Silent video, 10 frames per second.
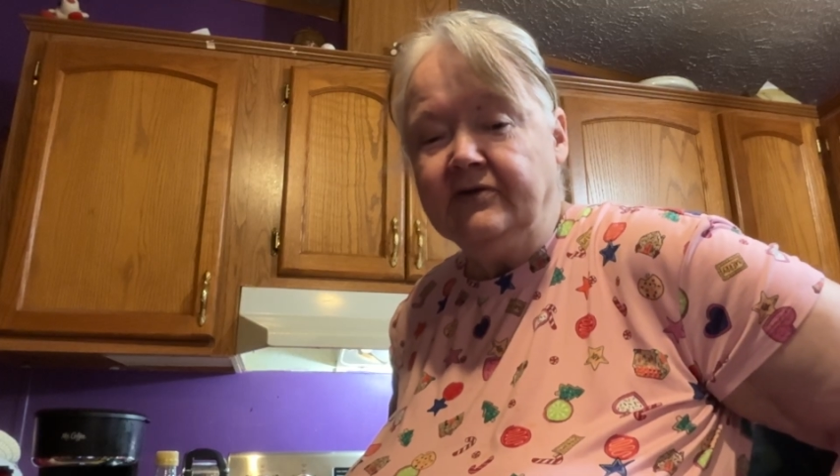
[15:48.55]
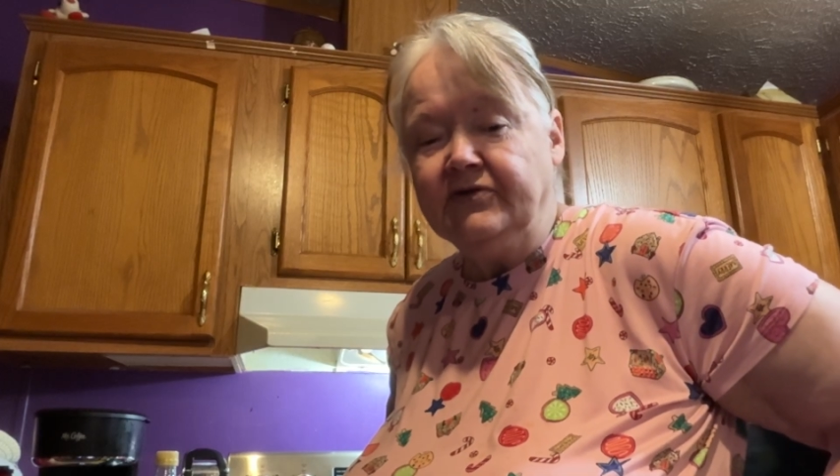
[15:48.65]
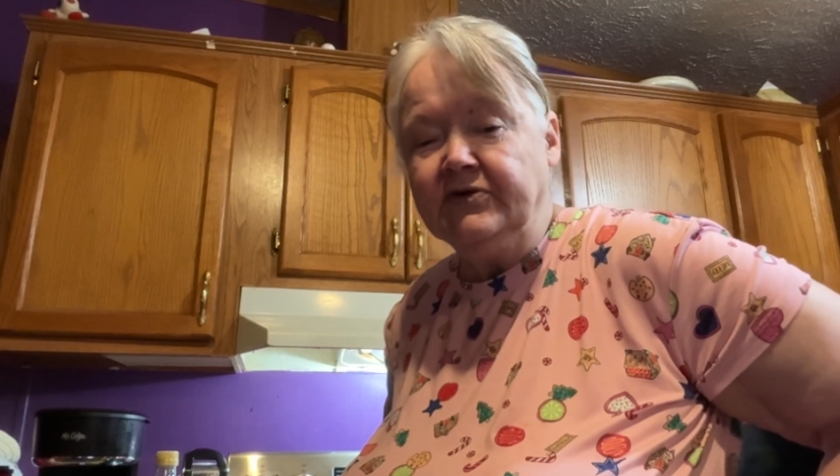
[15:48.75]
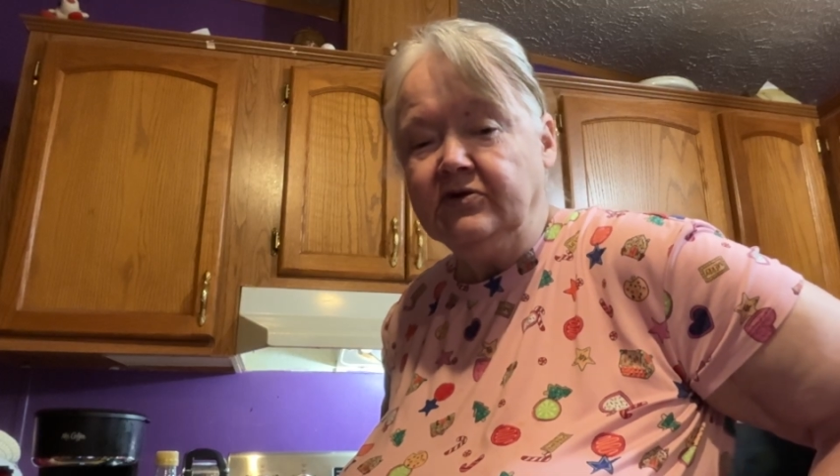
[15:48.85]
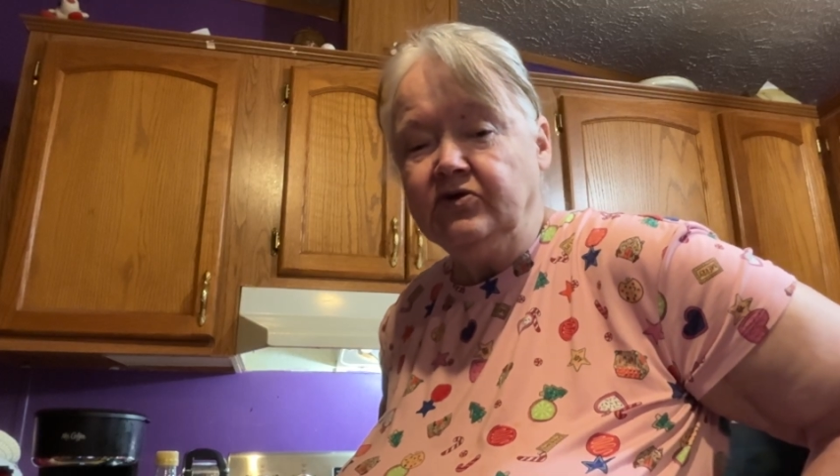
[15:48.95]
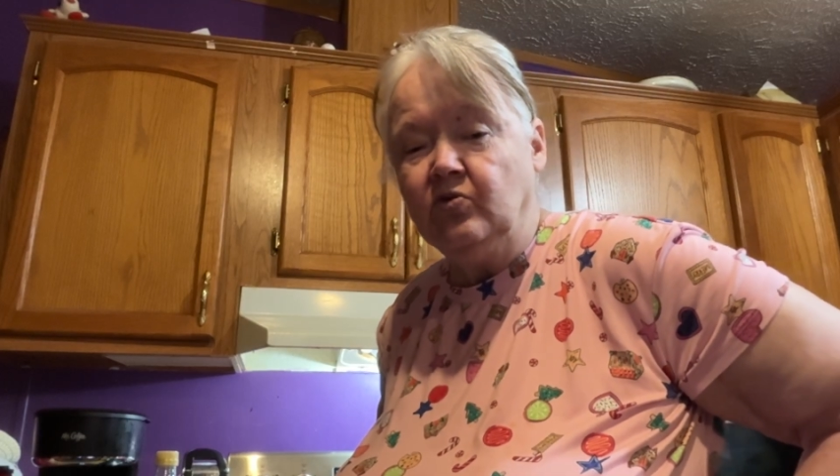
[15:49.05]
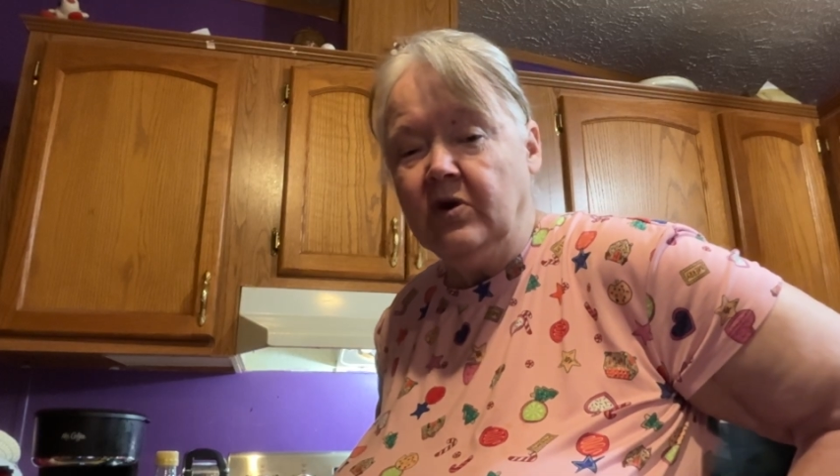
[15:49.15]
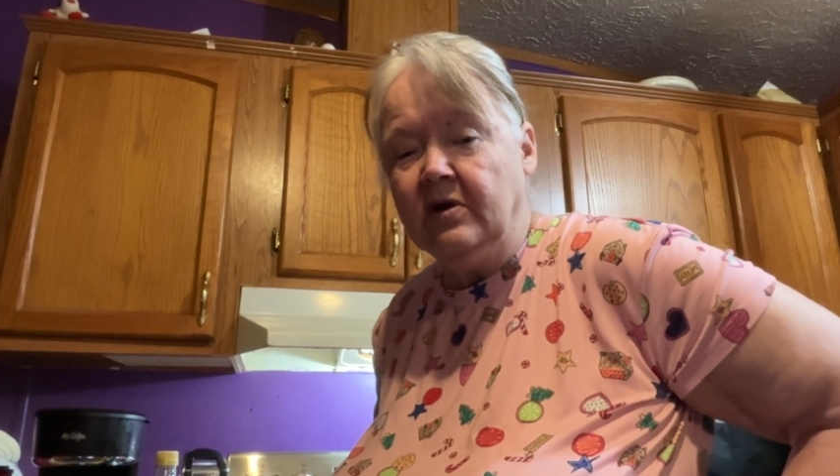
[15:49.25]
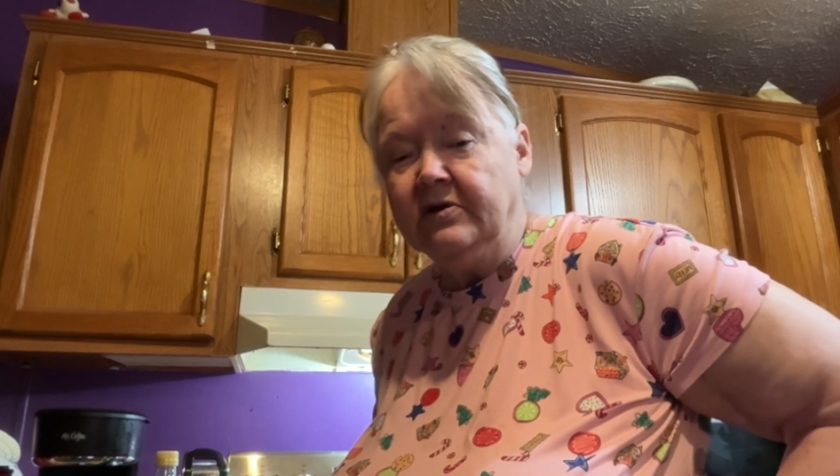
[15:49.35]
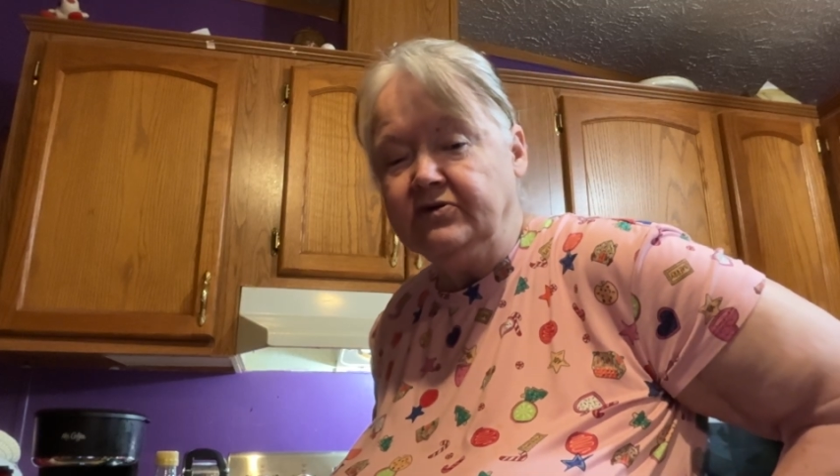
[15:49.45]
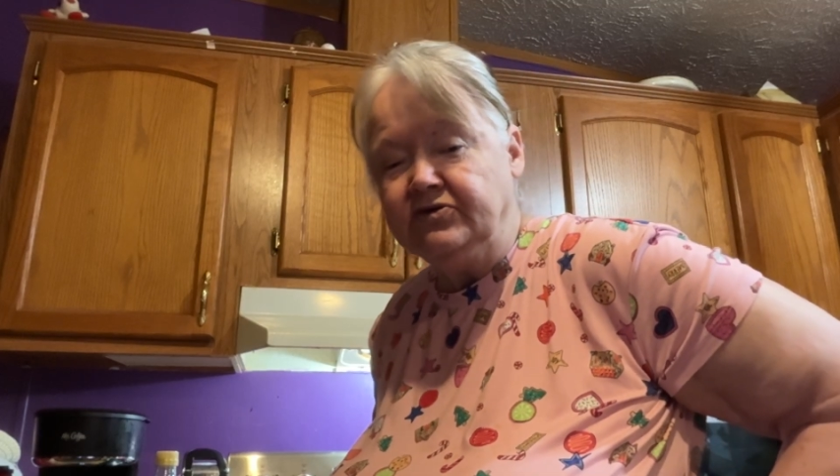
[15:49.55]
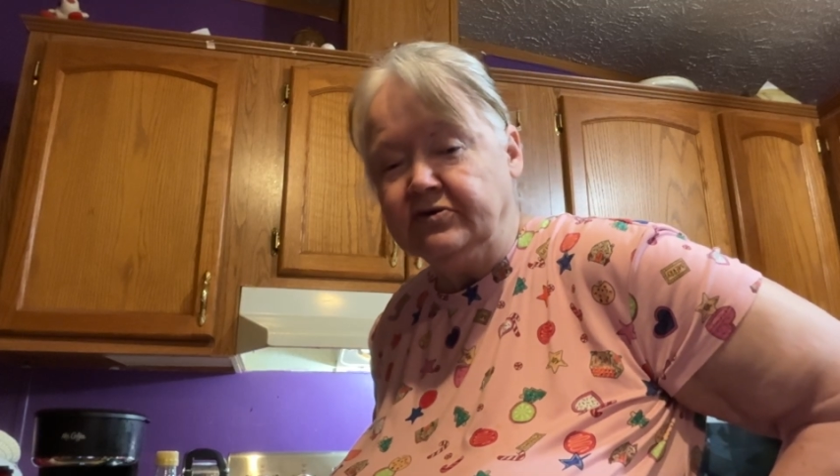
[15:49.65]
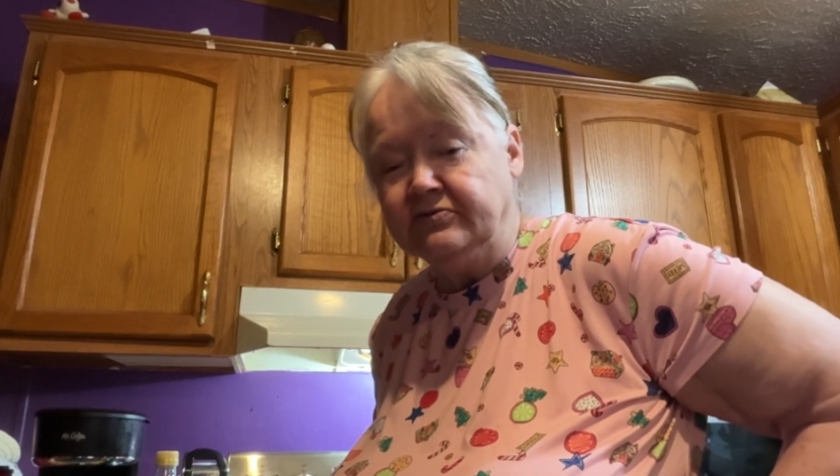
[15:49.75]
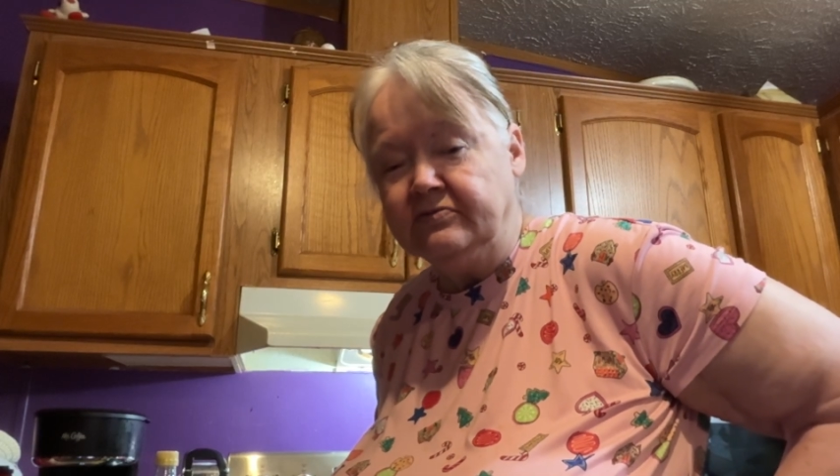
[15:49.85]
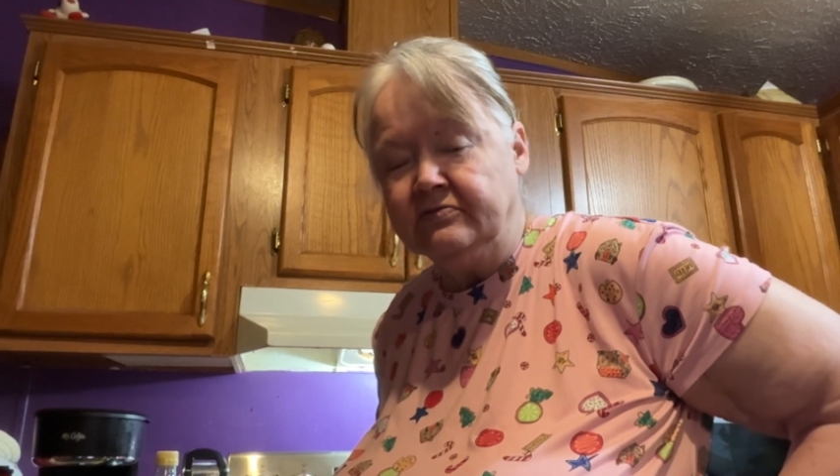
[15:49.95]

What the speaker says: situation.